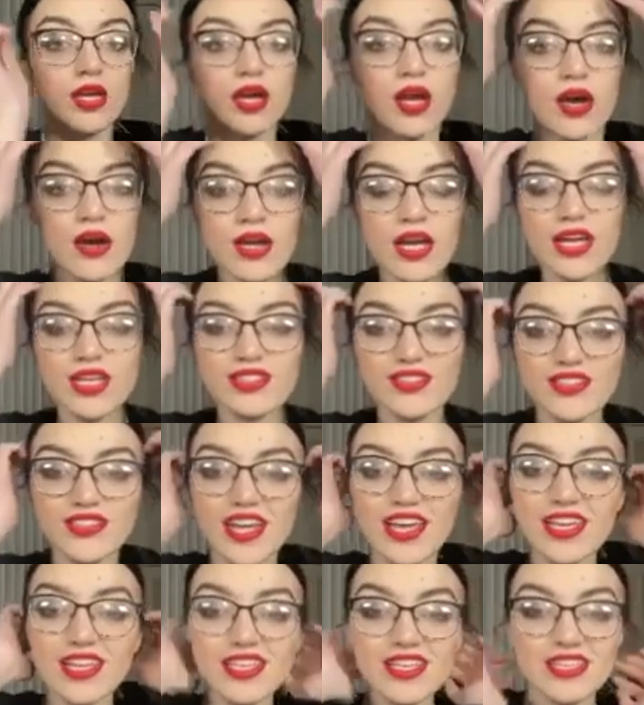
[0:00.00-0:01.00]
Okay, so
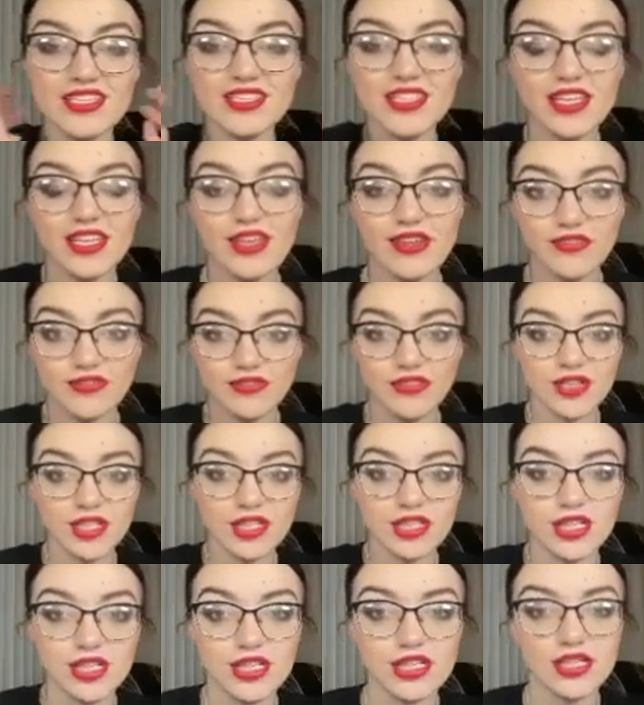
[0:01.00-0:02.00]
that is it for the
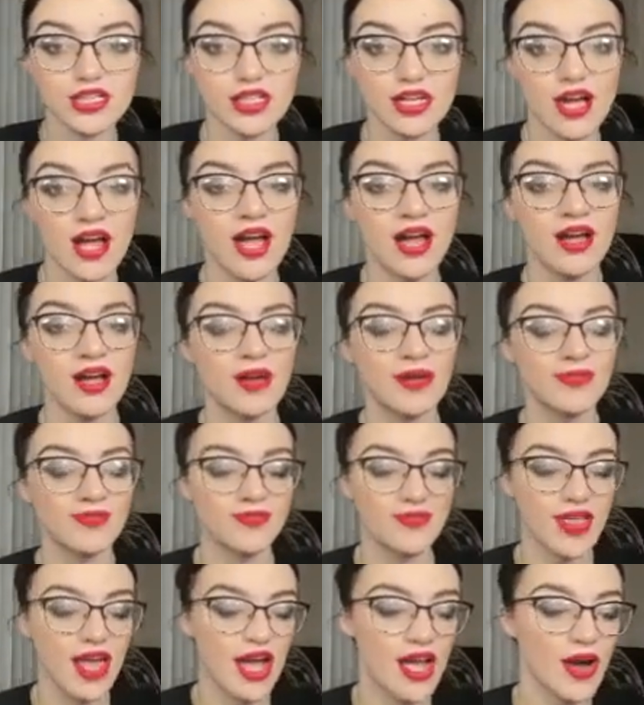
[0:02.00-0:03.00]
look.
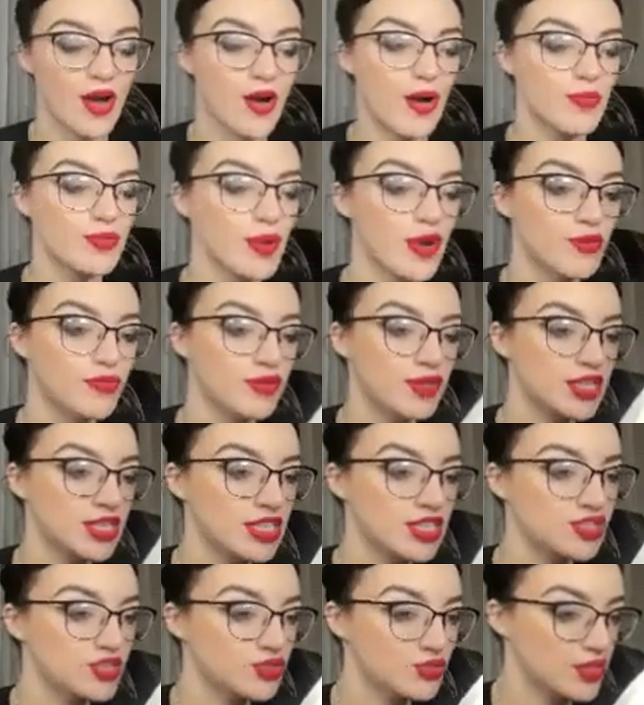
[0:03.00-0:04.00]
I hope y'all really
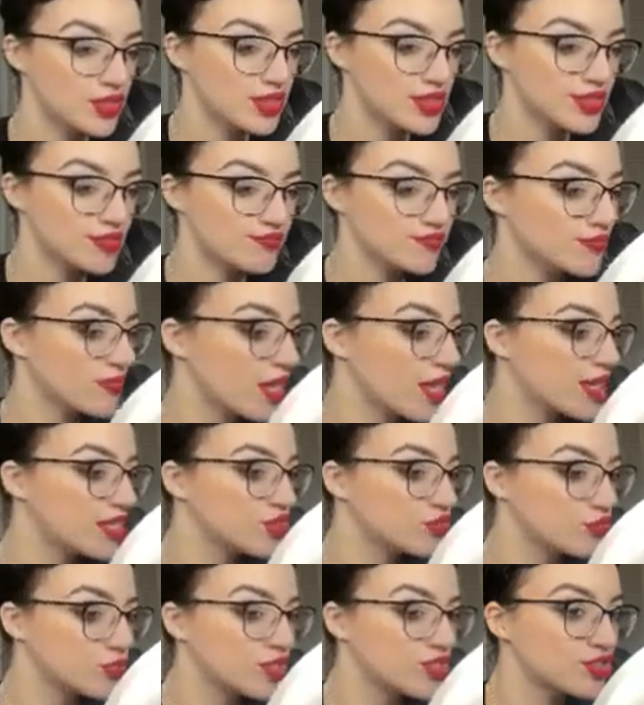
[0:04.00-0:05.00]
enjoyed it. I
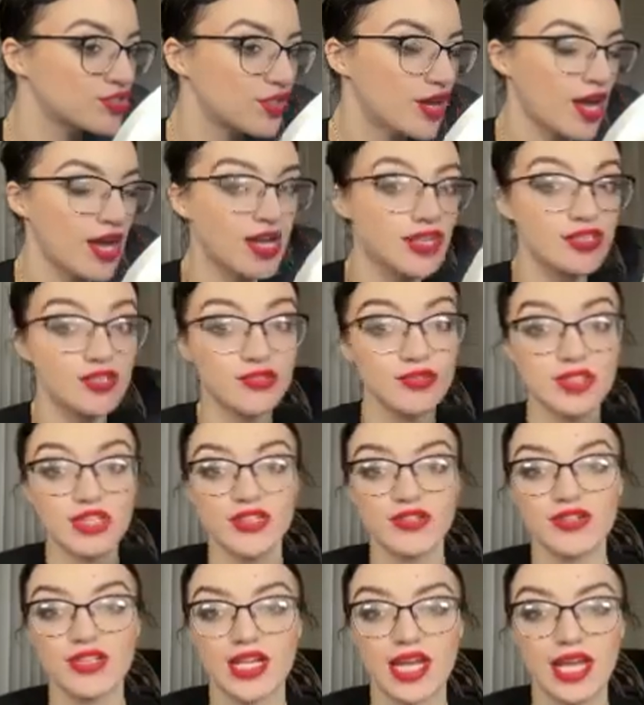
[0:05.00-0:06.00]
enjoyed trying to
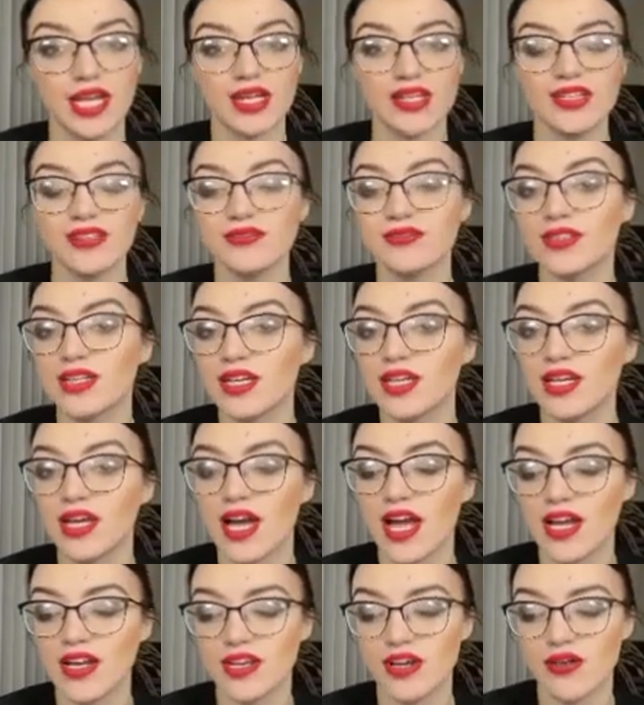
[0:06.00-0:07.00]
recreate it.
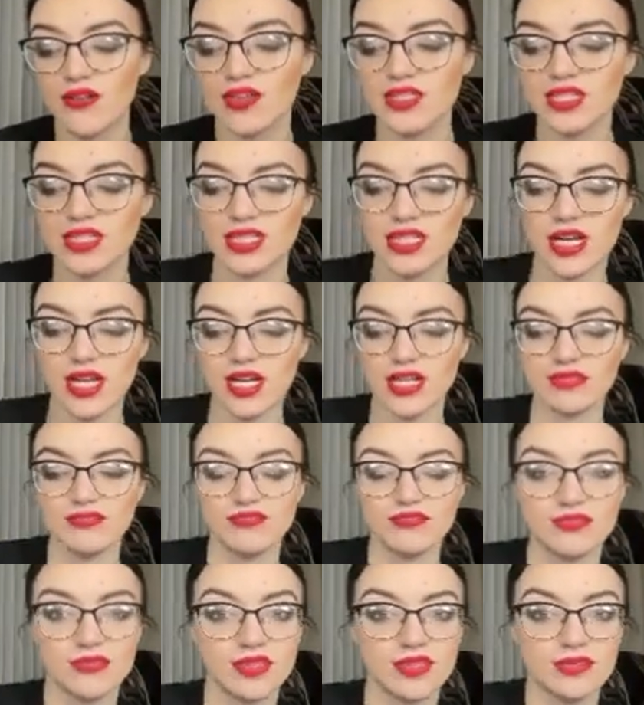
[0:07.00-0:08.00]
I know it's not
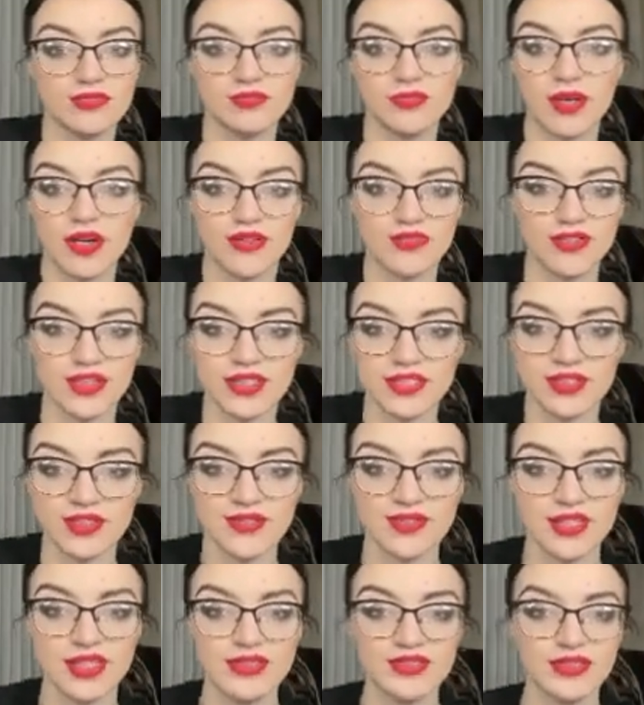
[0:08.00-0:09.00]
perfect or
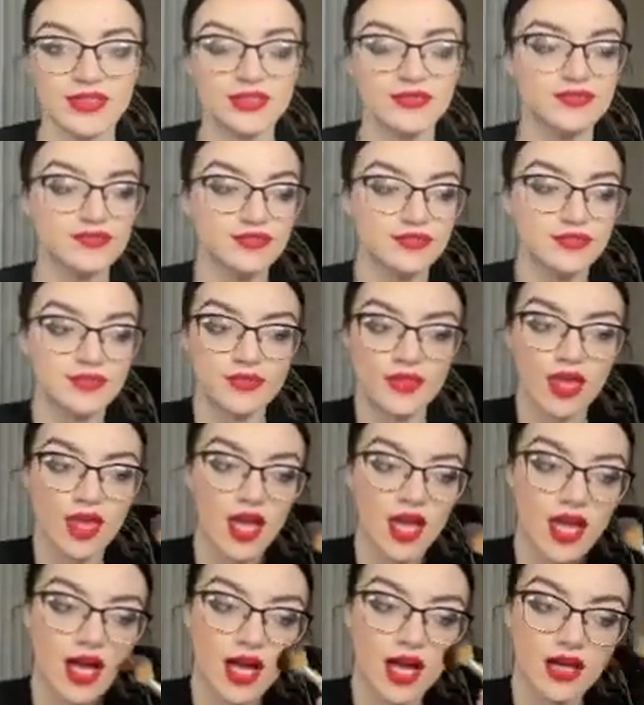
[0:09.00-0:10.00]
whatever. I
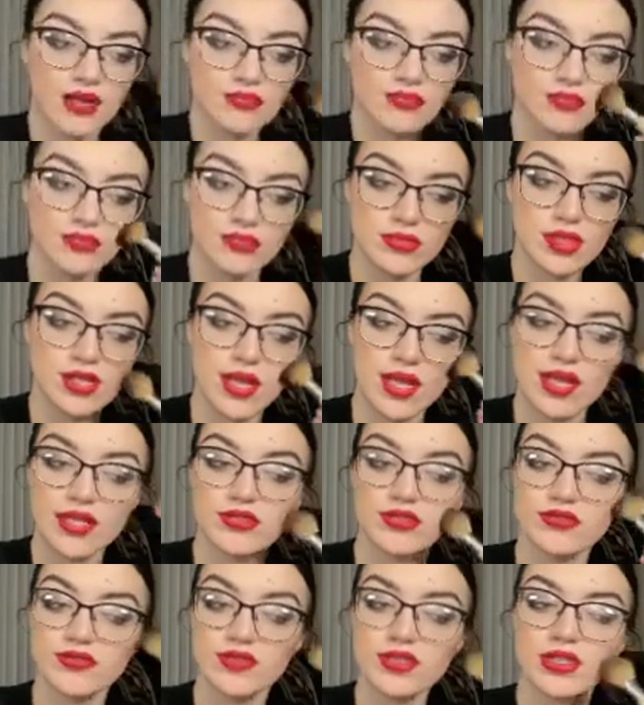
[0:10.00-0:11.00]
got
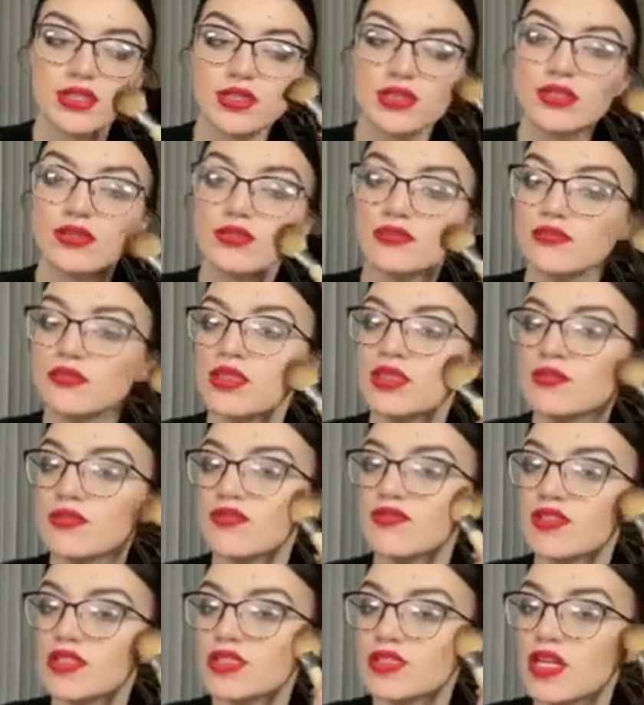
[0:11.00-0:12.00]
lines over here. Let me
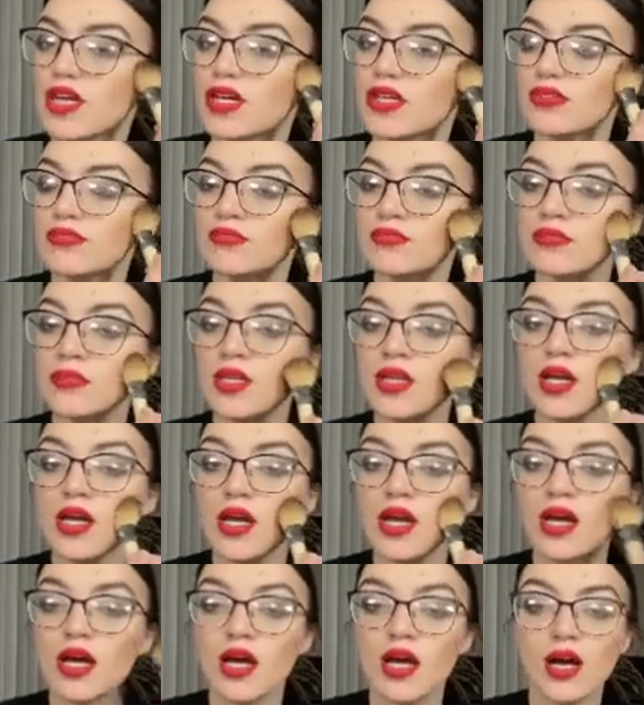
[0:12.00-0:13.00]
fix that.
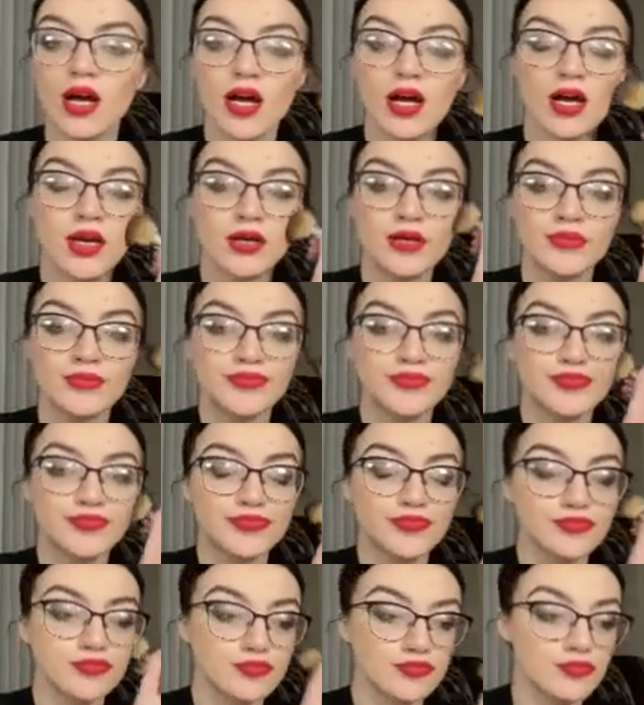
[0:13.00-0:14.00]

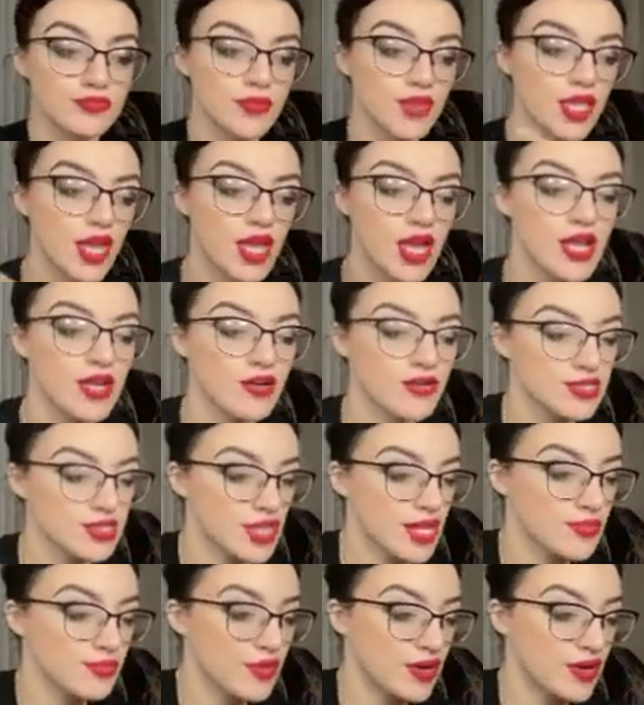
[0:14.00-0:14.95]
I know it's not